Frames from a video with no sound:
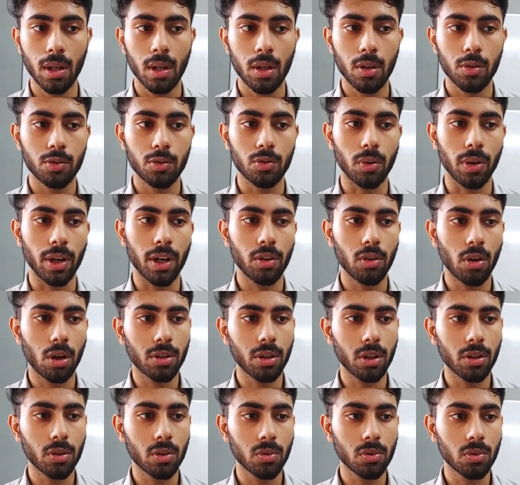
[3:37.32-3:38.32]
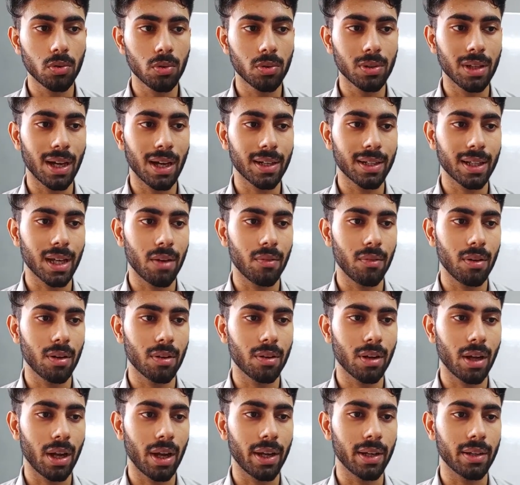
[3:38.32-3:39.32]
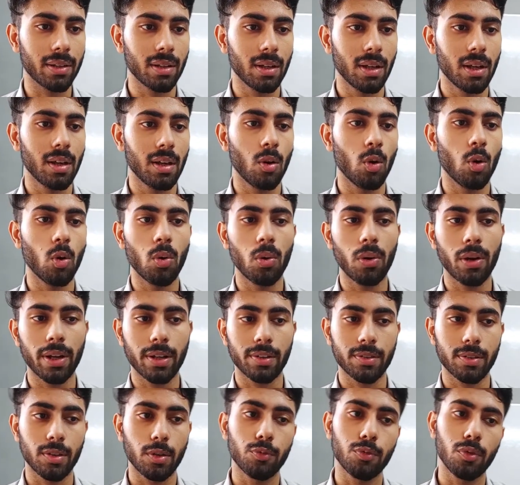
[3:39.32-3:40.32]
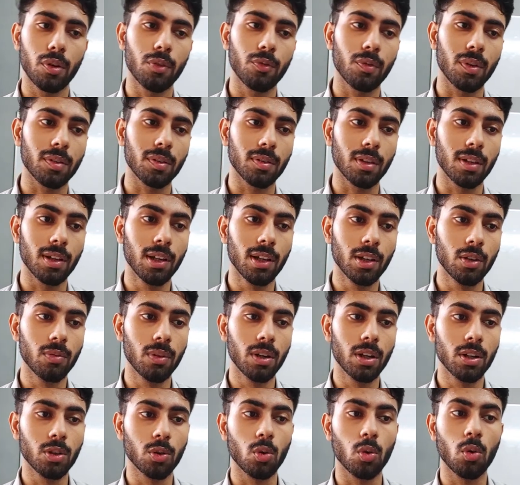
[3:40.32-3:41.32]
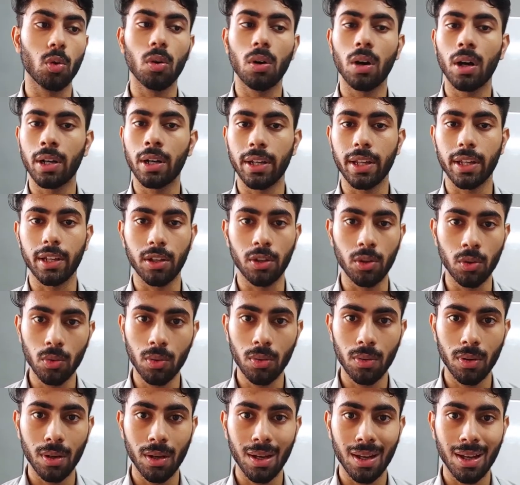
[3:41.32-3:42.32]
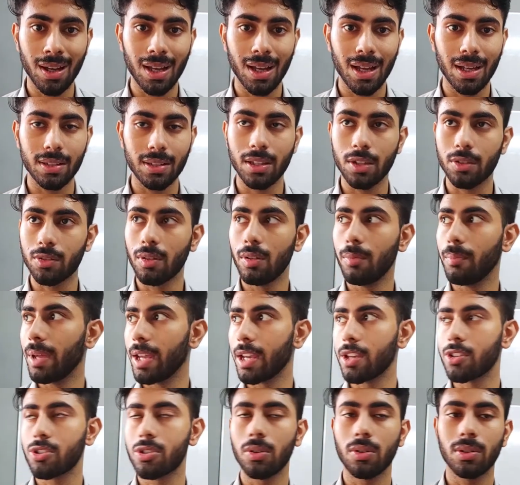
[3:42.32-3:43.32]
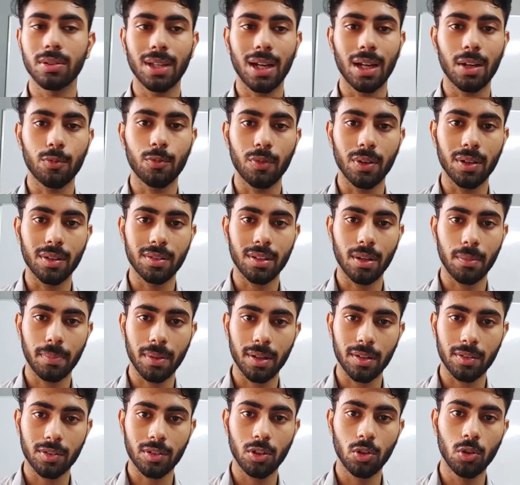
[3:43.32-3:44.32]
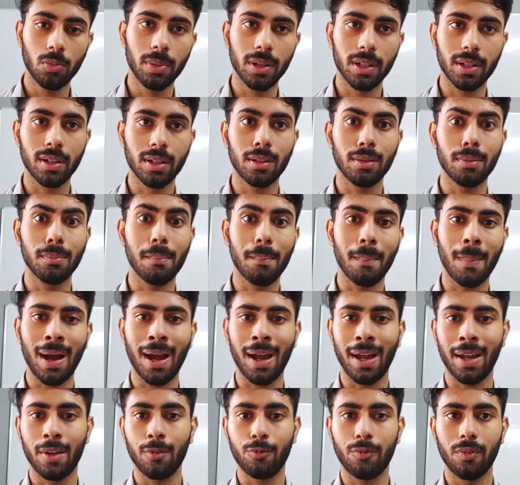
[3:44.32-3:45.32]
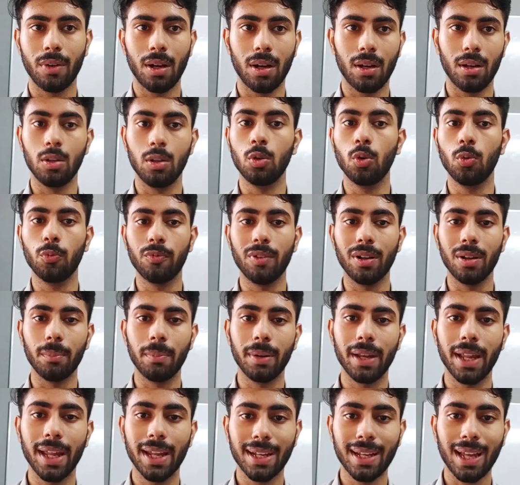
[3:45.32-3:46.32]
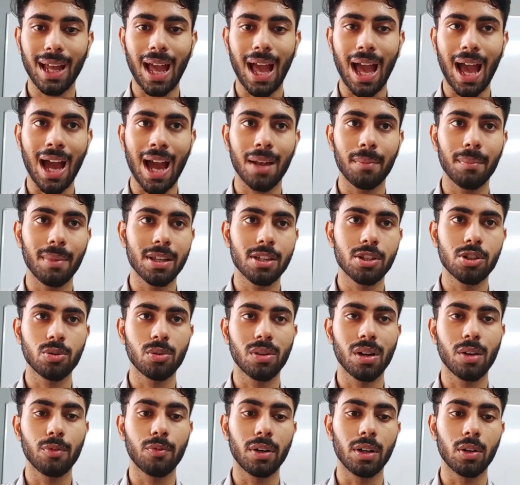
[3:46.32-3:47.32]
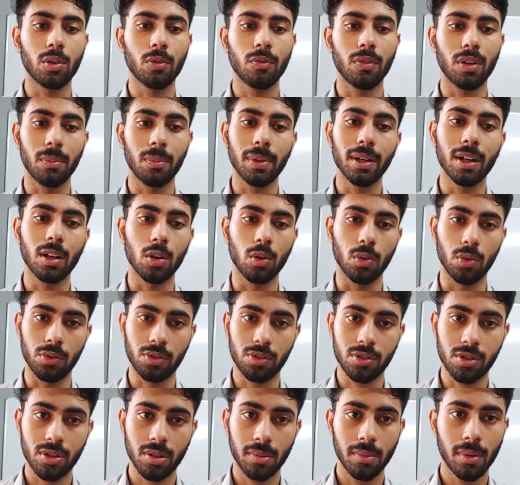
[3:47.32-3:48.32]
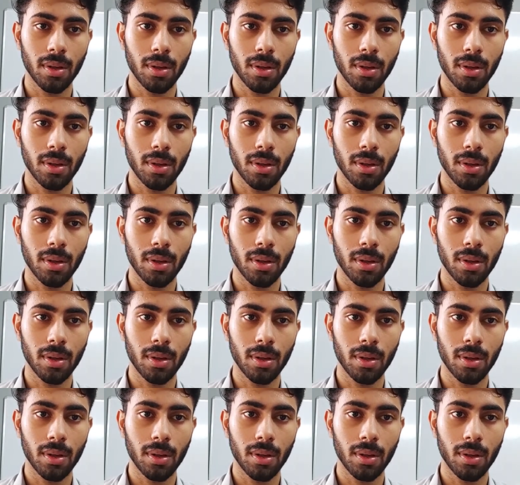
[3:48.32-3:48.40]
So in order to do that, I will write oxff is equal to ordq. This will make sure that once I press Q button, my loop will break and my GUI window will be closed.